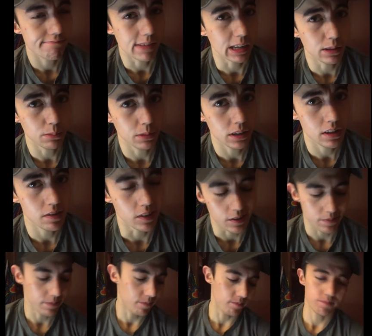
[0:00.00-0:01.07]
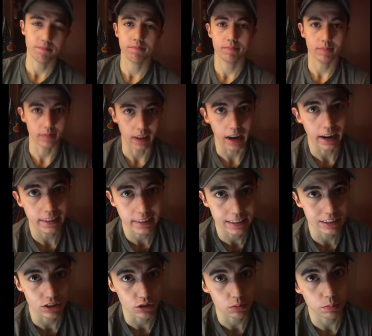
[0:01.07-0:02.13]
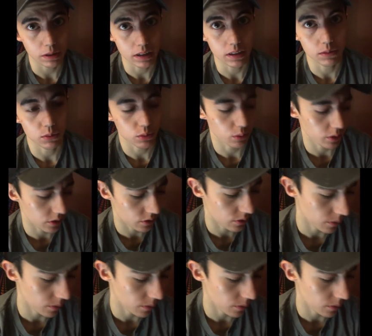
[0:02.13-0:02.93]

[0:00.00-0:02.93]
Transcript: I don't believe it. I think there's plenty of storage.